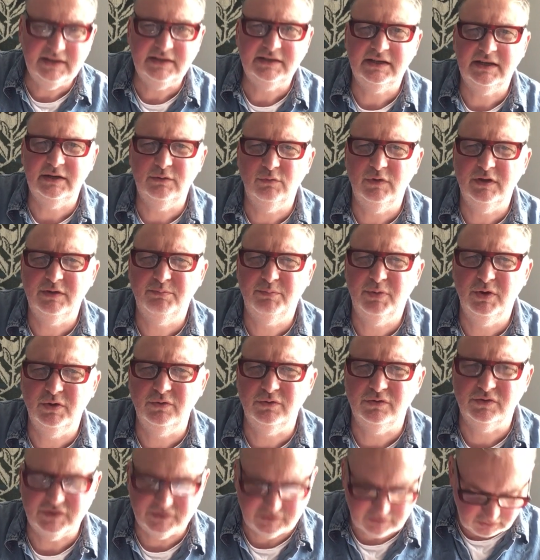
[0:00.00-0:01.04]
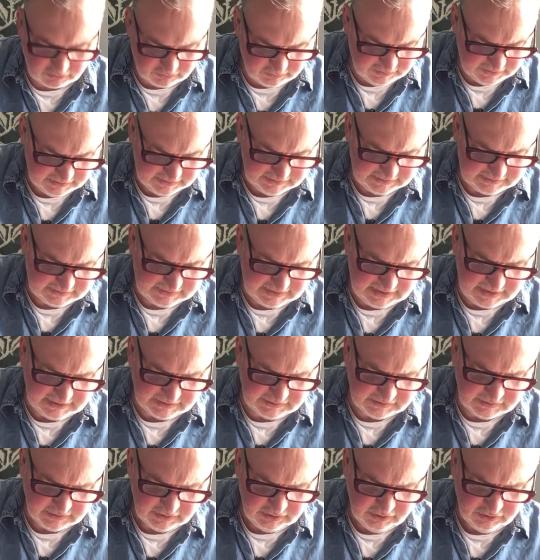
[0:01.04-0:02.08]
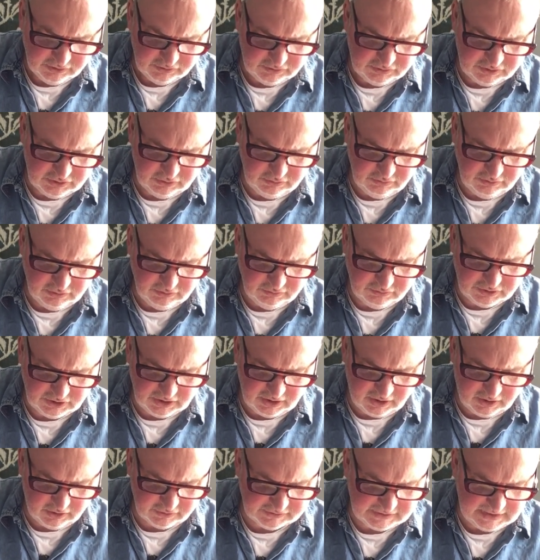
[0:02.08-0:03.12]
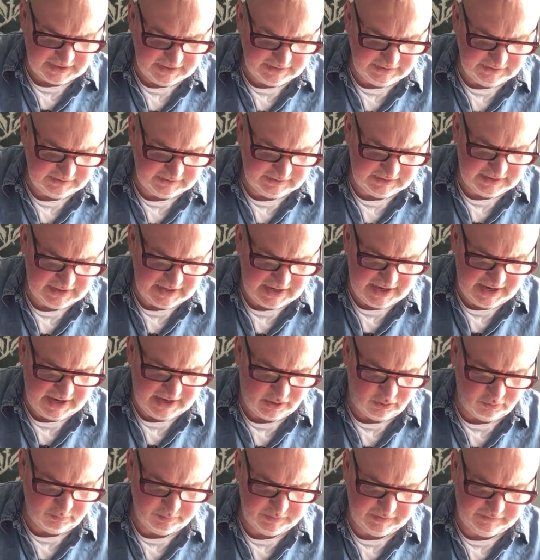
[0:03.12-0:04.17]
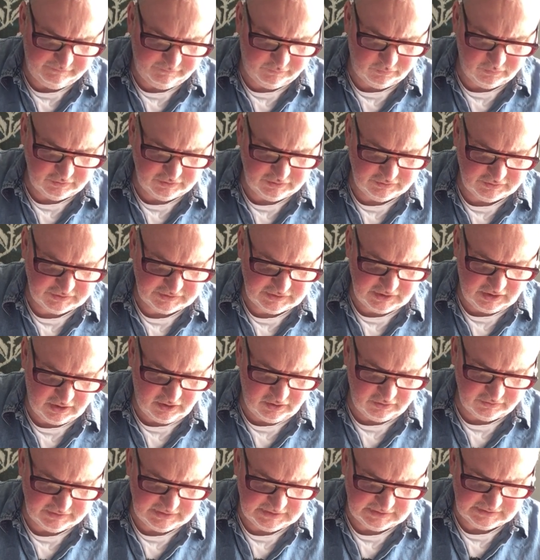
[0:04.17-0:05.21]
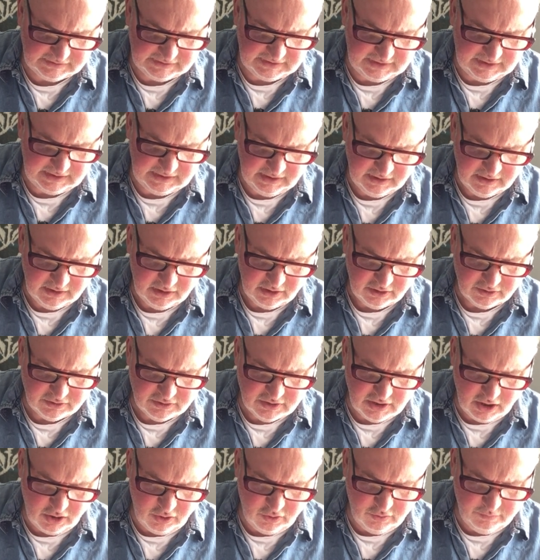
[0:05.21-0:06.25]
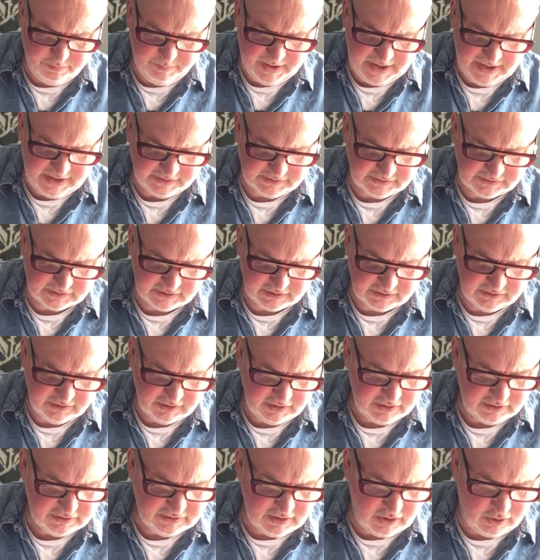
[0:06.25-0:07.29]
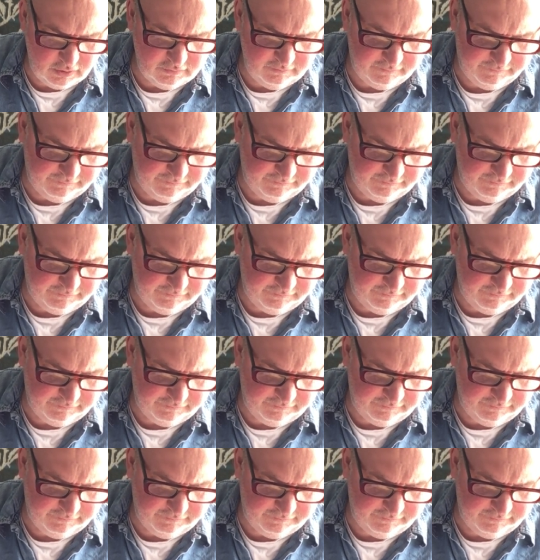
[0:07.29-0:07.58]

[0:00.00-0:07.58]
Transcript: knitting with boots on, says, Do you chart anything out before you start knitting? No pattern, no